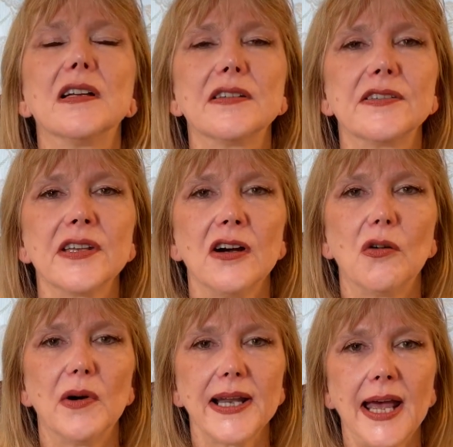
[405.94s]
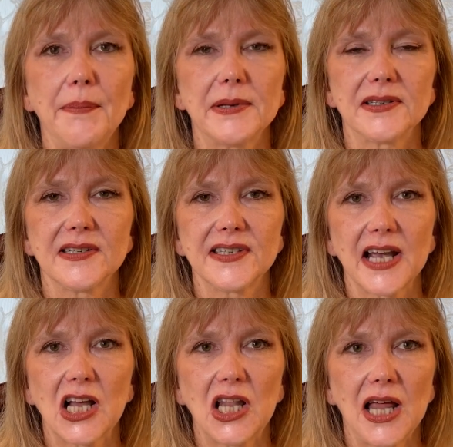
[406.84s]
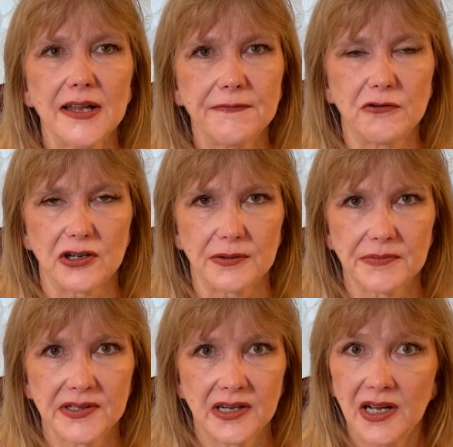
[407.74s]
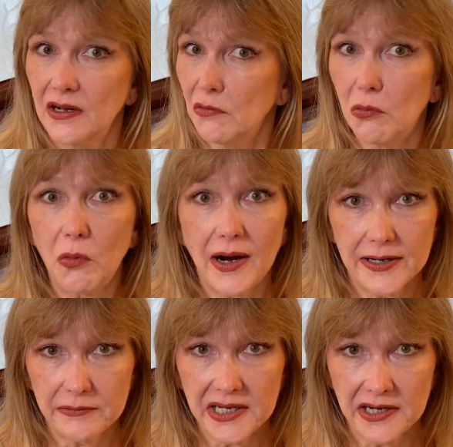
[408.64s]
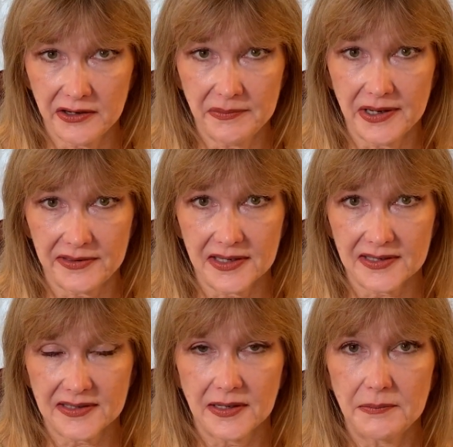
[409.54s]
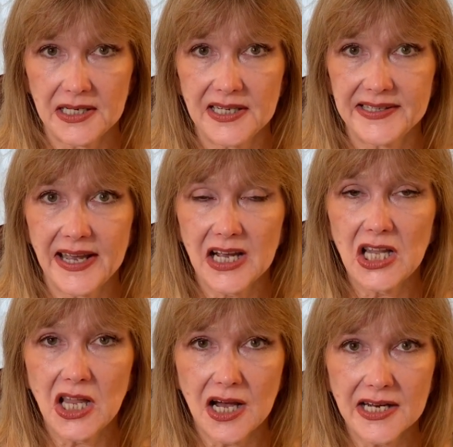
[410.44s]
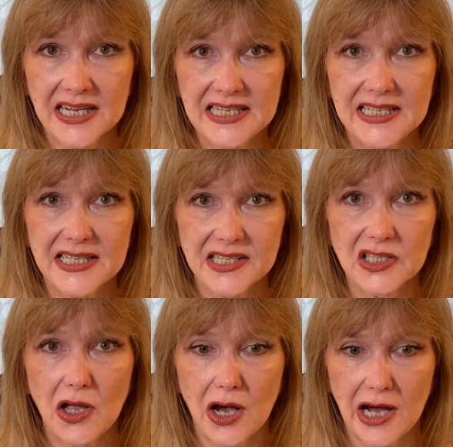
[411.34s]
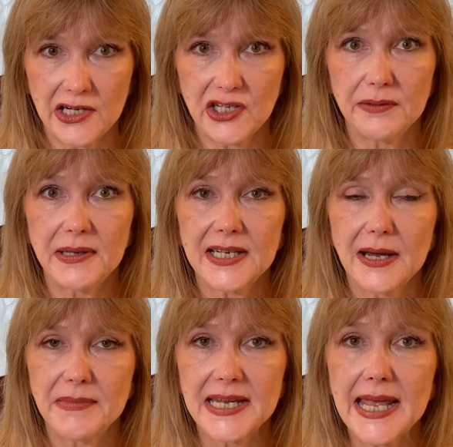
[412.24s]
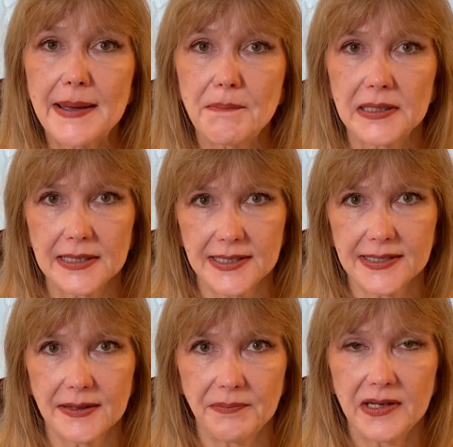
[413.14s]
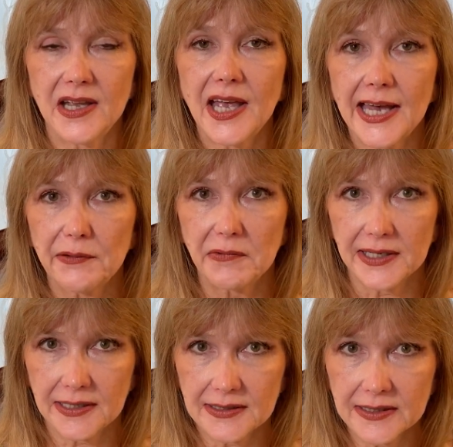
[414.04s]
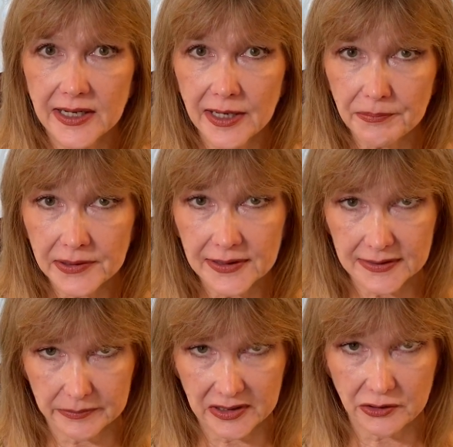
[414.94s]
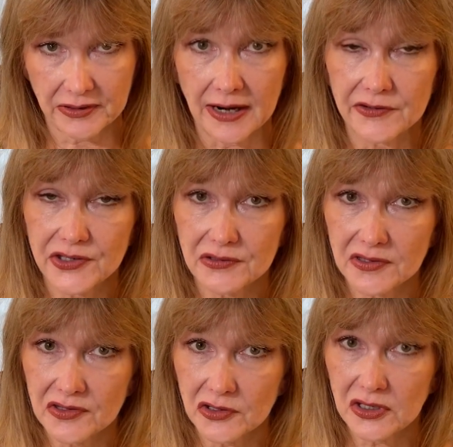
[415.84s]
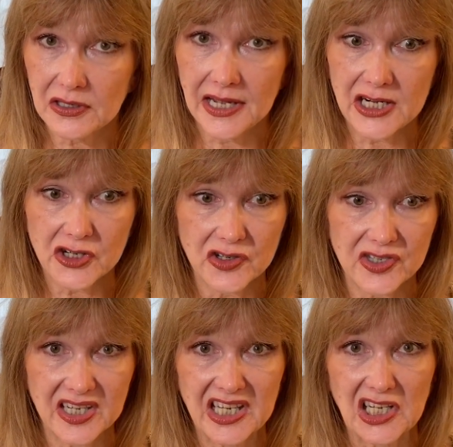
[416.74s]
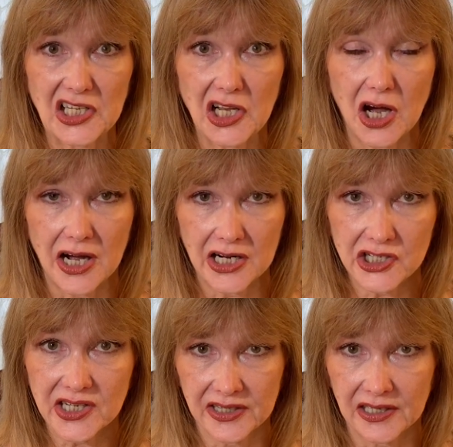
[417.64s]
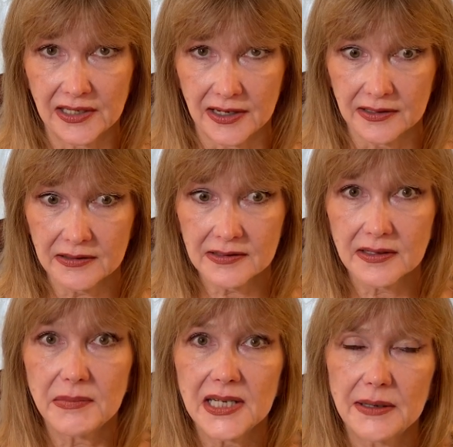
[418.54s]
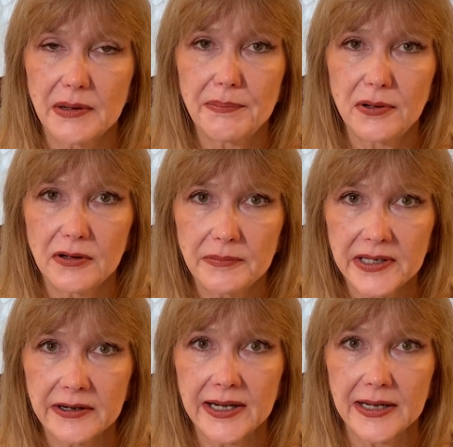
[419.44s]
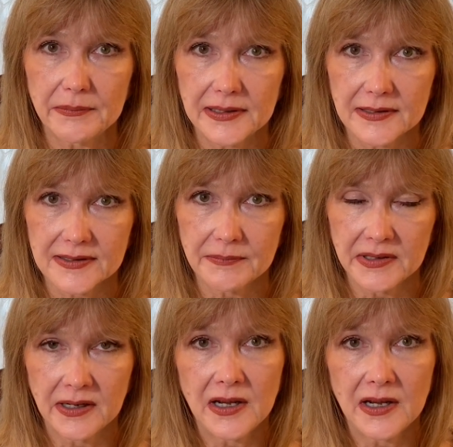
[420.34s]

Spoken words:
So what happens is that clot forms. Why do we care about this? Because that clot can dislodge and become an embolism. And when it's an embolism, it travels through the circulations. It can lodge in the lungs and become a pulmonary embolism,